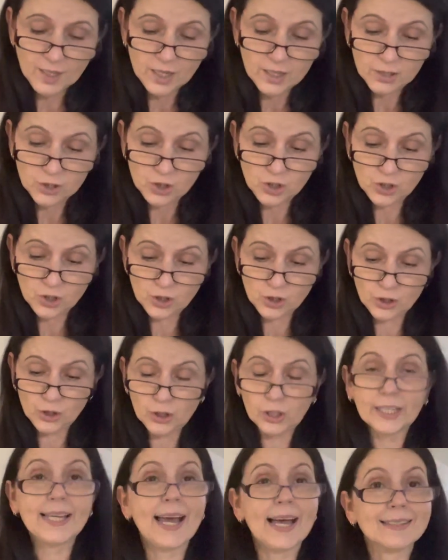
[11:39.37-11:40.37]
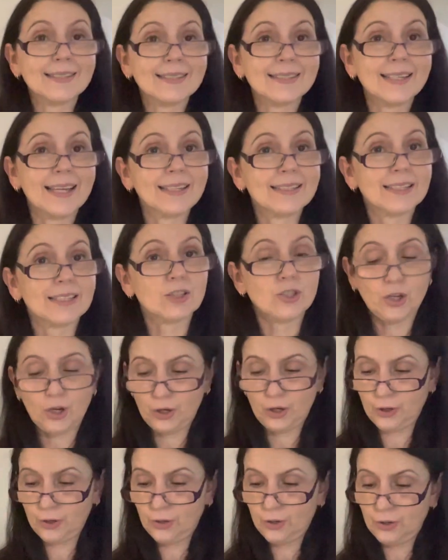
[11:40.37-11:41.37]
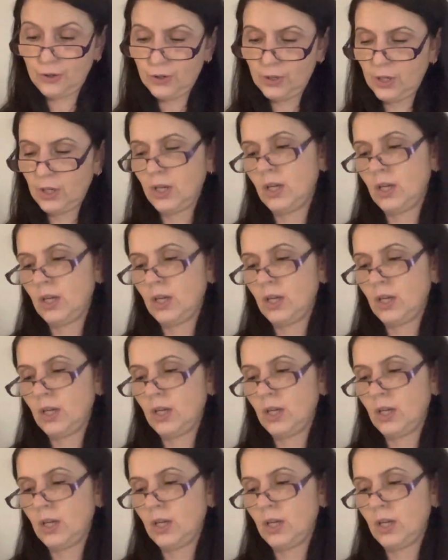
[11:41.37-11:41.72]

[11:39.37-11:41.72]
Shirley has sent us her.